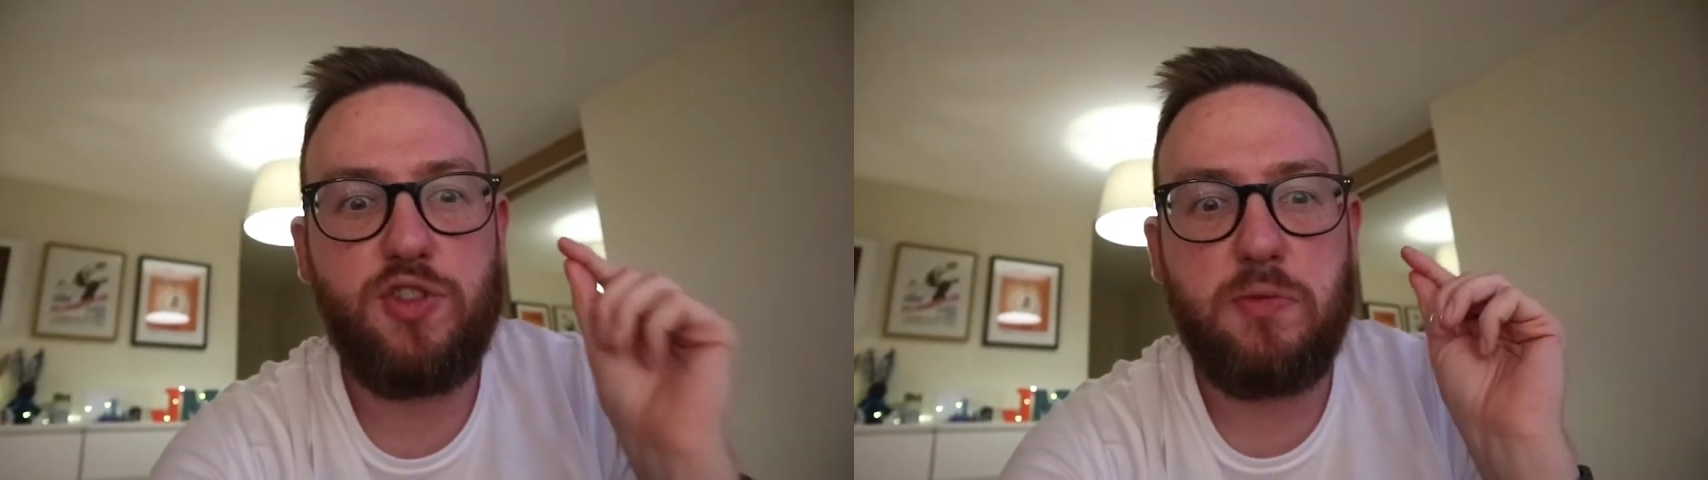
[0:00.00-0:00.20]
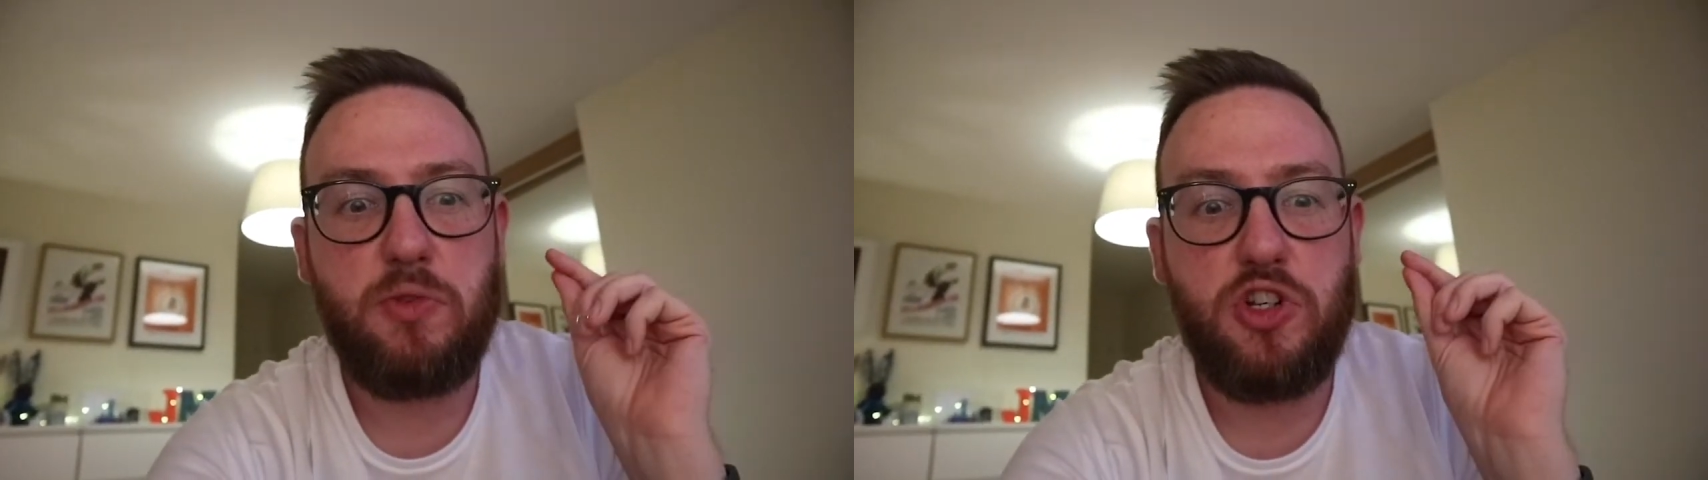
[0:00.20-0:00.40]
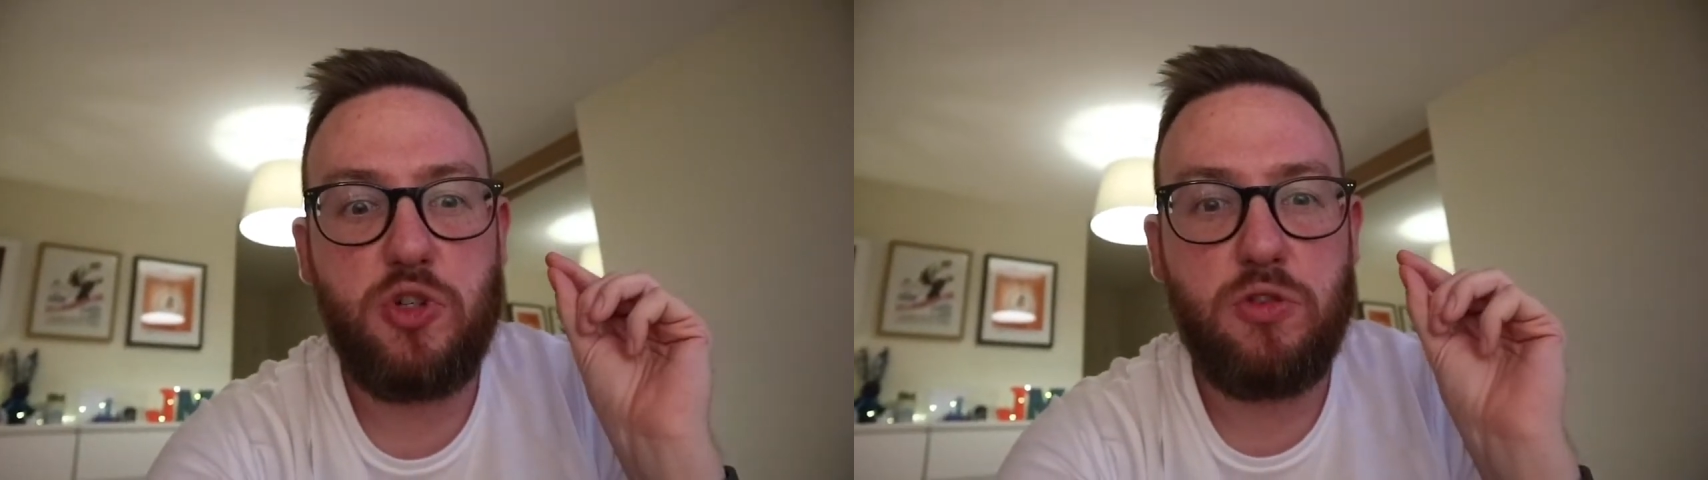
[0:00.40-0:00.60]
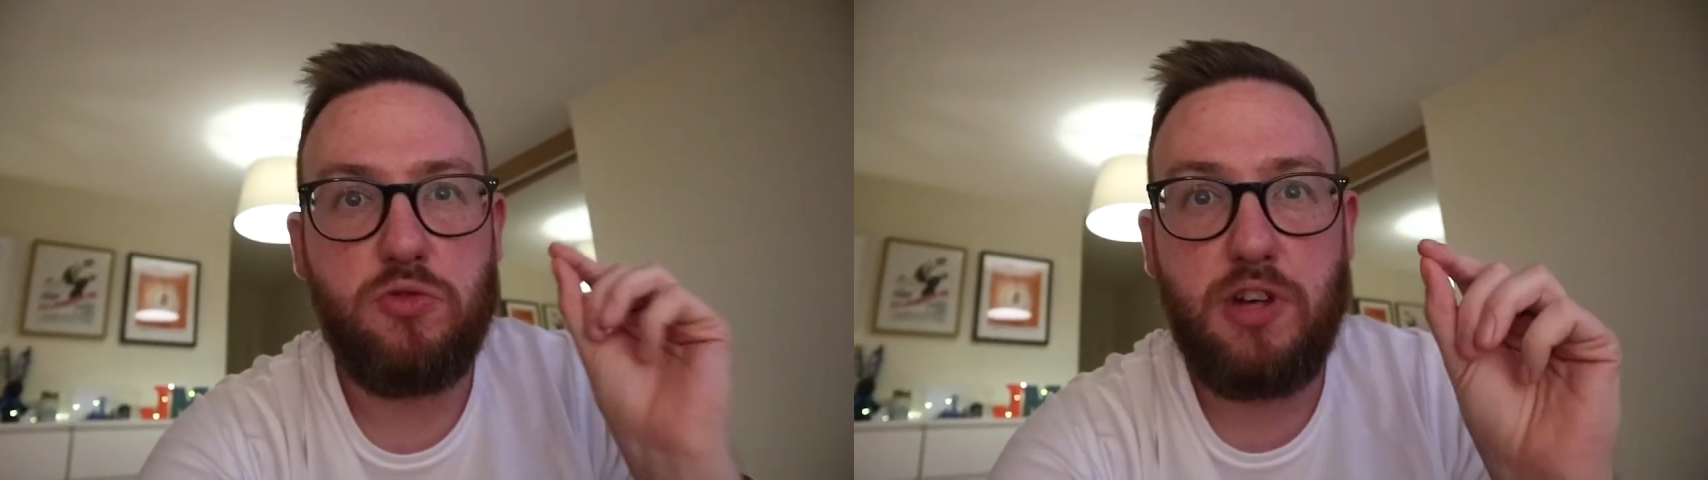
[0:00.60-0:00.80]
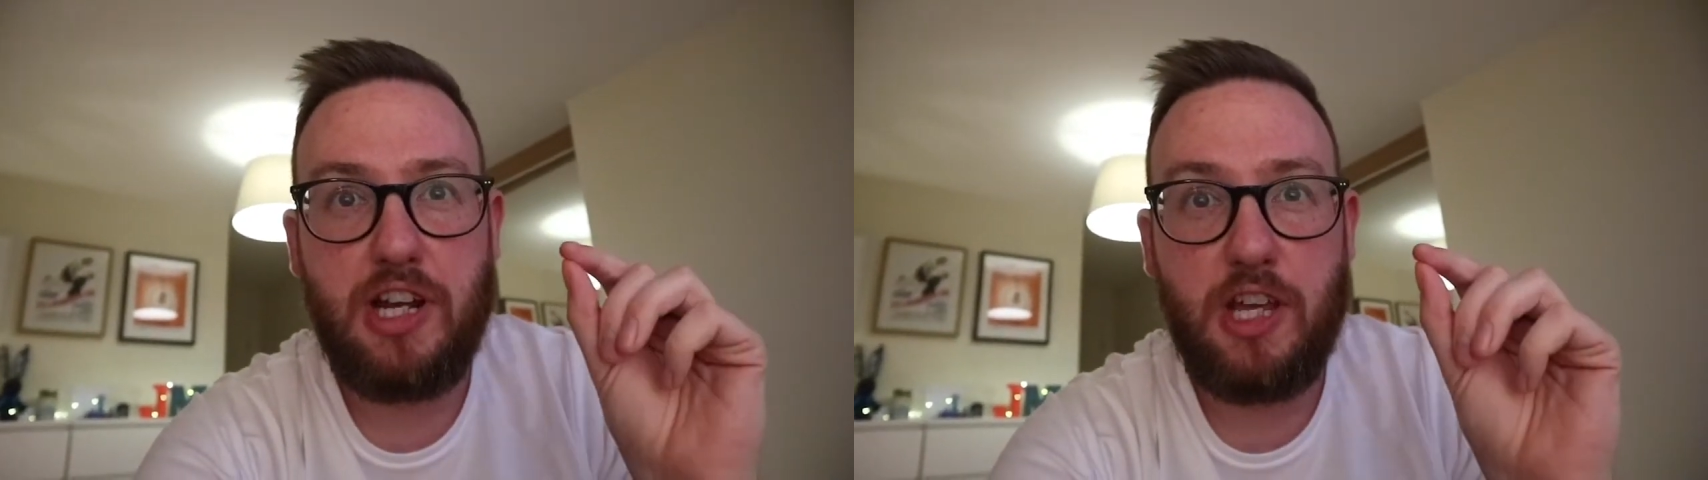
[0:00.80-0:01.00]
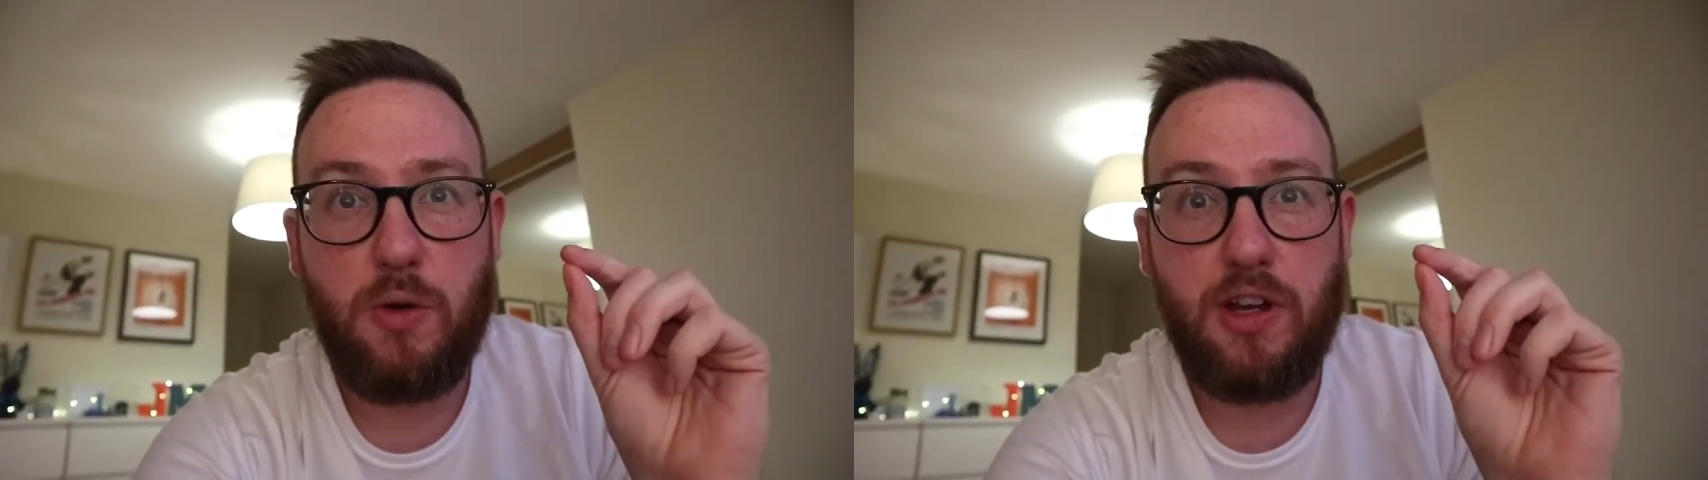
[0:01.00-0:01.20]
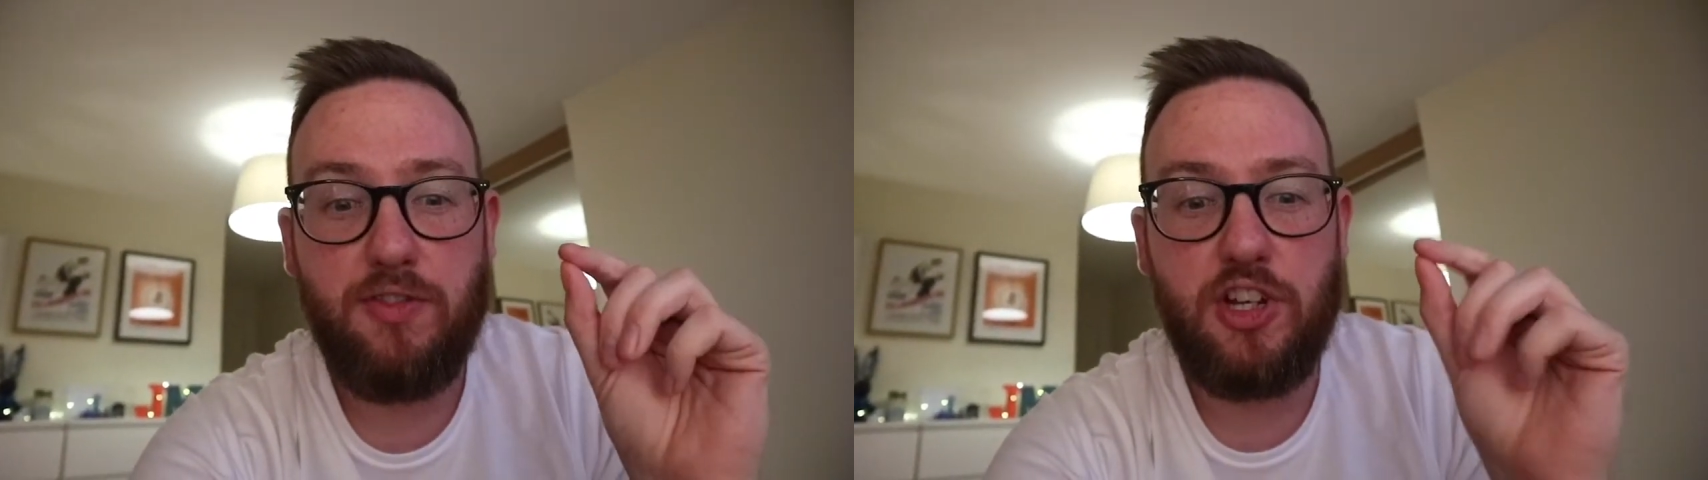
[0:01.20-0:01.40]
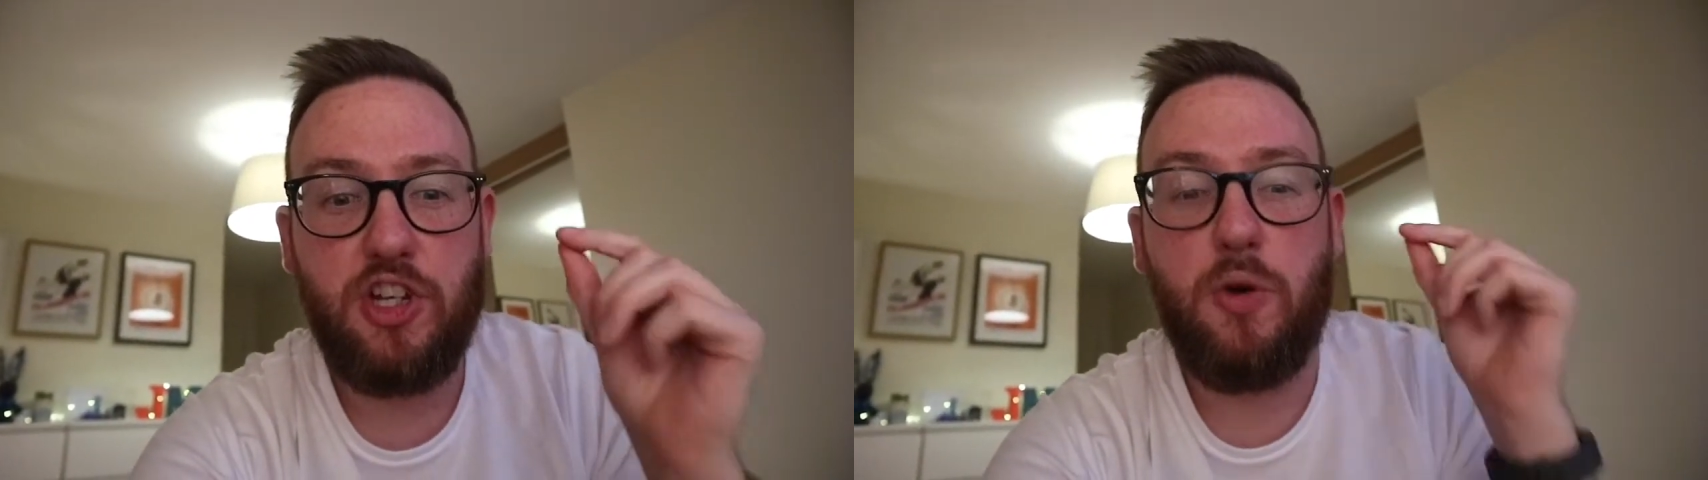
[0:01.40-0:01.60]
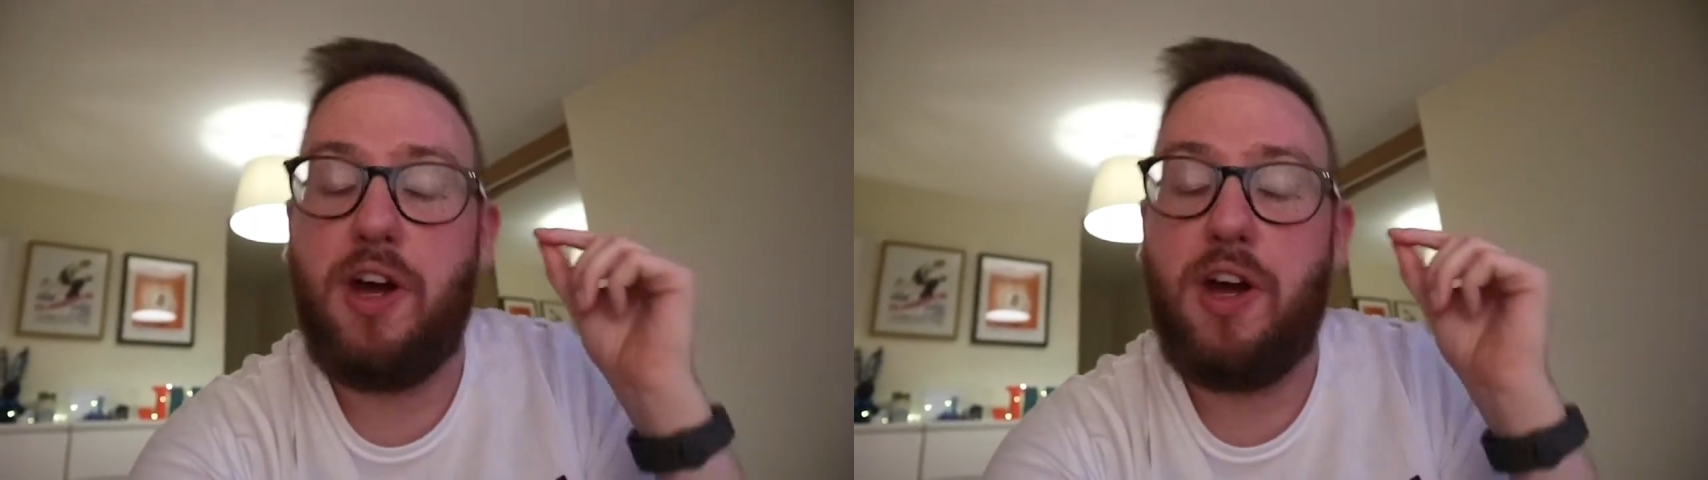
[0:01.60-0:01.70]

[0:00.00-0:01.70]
so I'm going to do a really quick video,